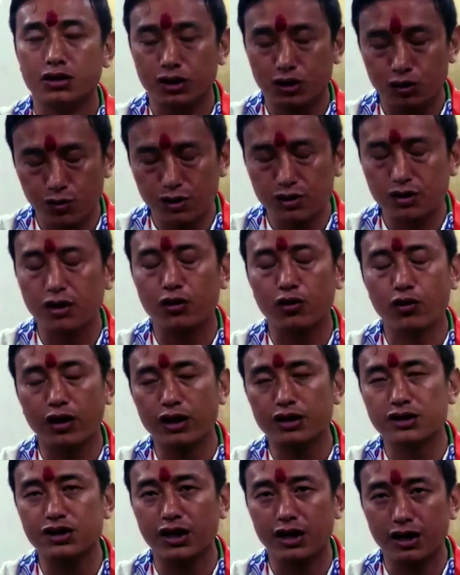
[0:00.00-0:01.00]
This was, you
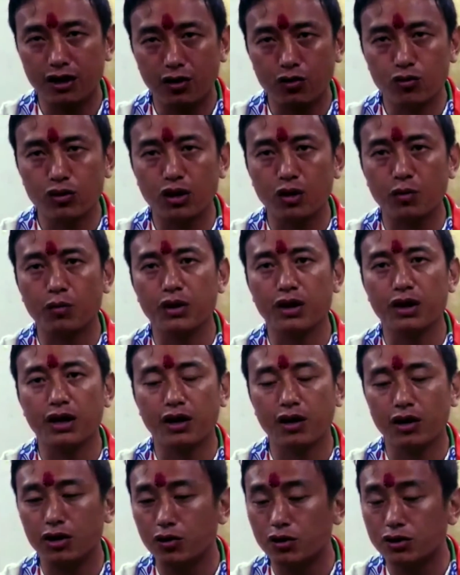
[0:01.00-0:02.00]
can check it out with the
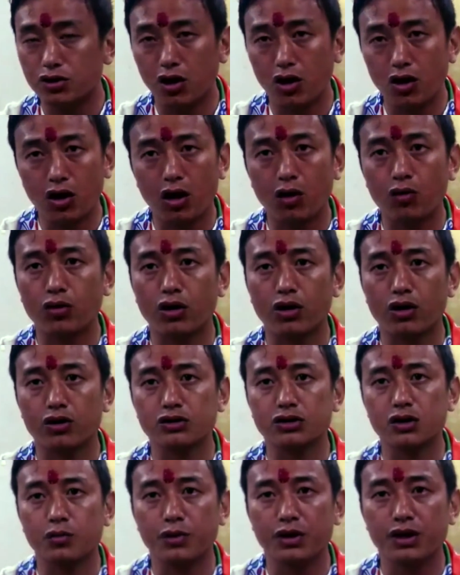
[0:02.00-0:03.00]
media, and it was all out
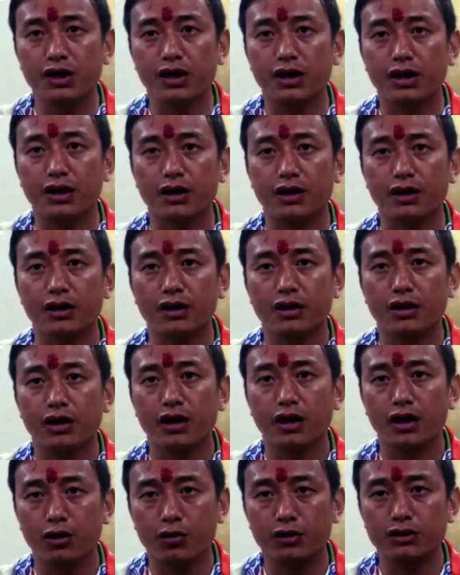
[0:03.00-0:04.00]
across the media.
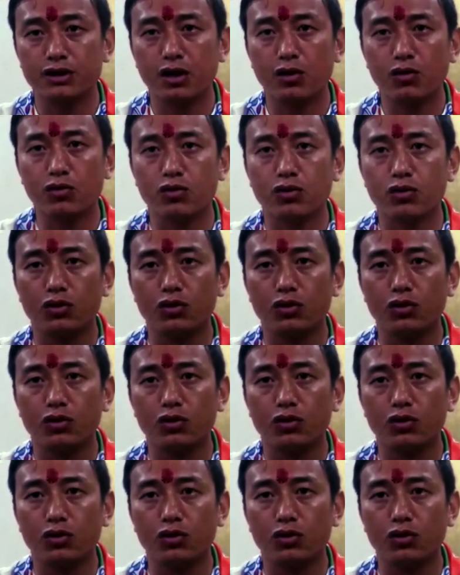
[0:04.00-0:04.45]
It was out.